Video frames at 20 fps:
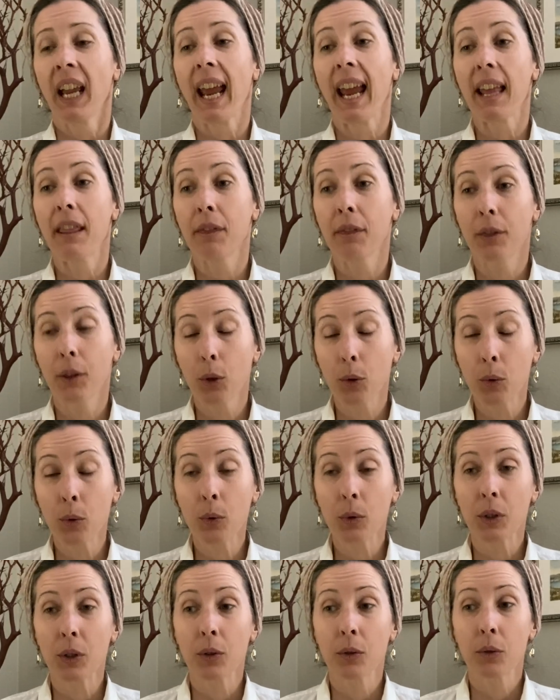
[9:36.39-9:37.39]
And
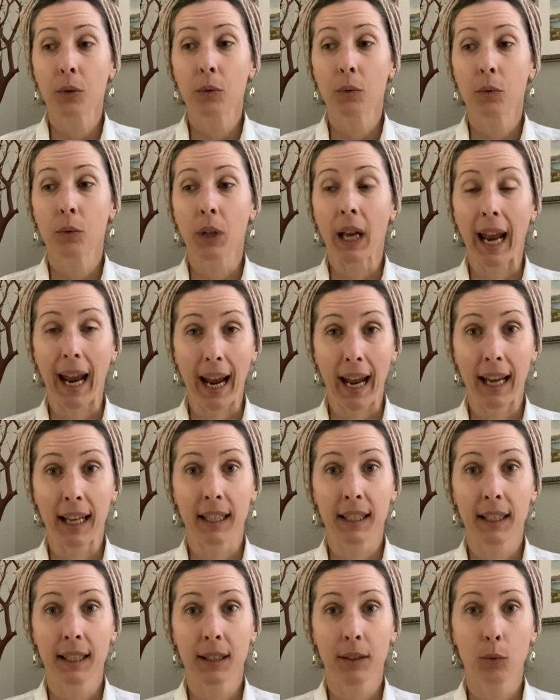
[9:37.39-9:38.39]
those
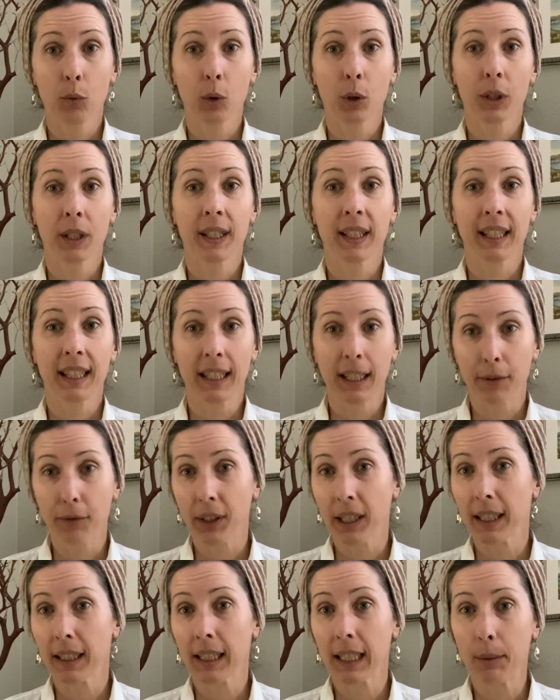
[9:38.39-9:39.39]
ads were
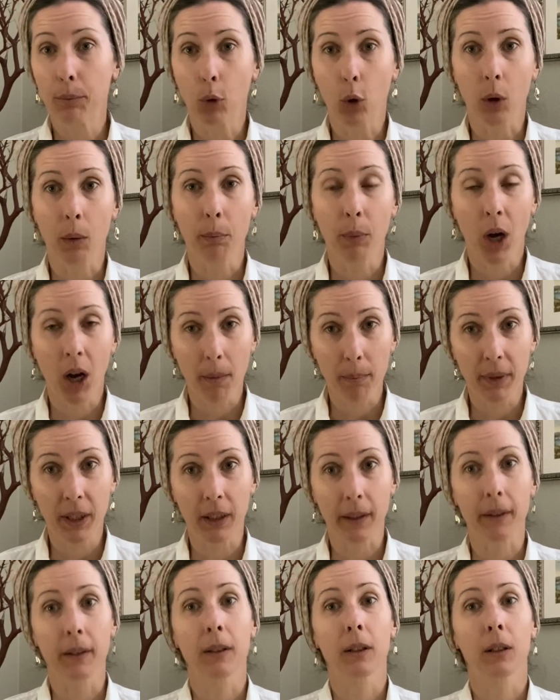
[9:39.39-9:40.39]
significantly more
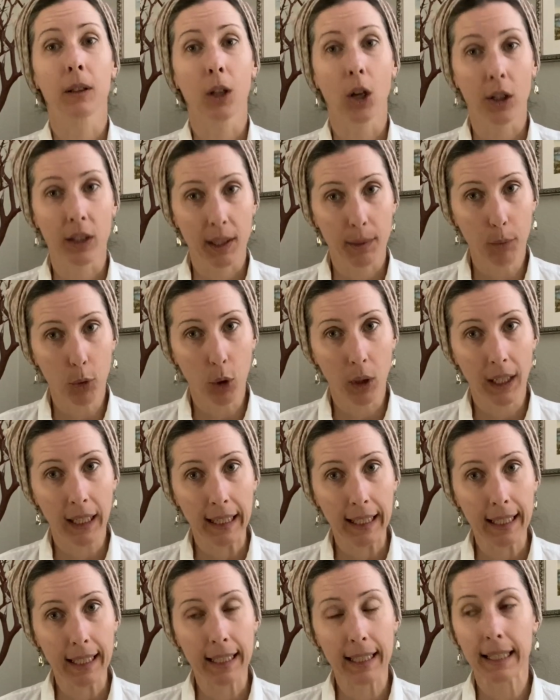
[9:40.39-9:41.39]
popular, lots more
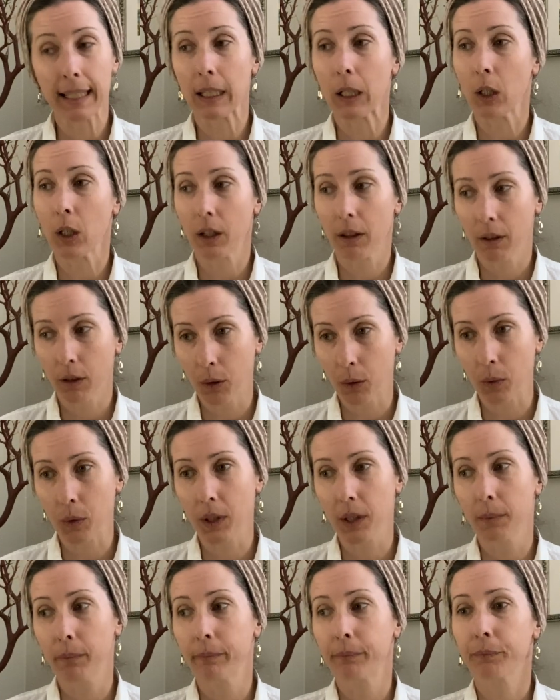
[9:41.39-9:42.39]
clicks on
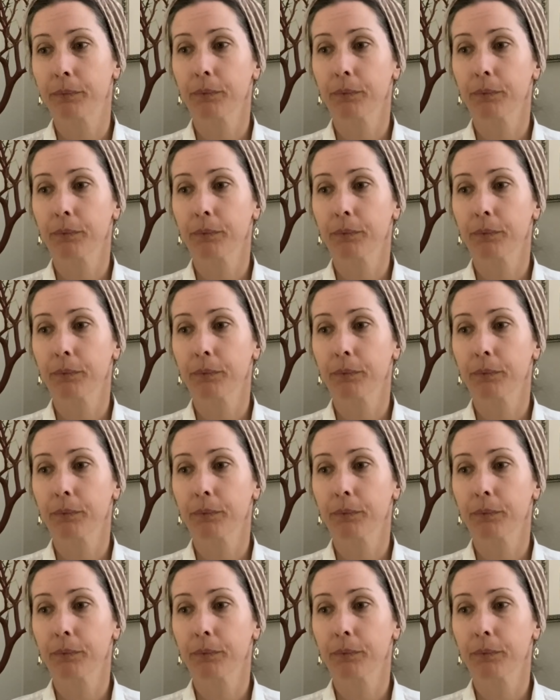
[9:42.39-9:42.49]
those.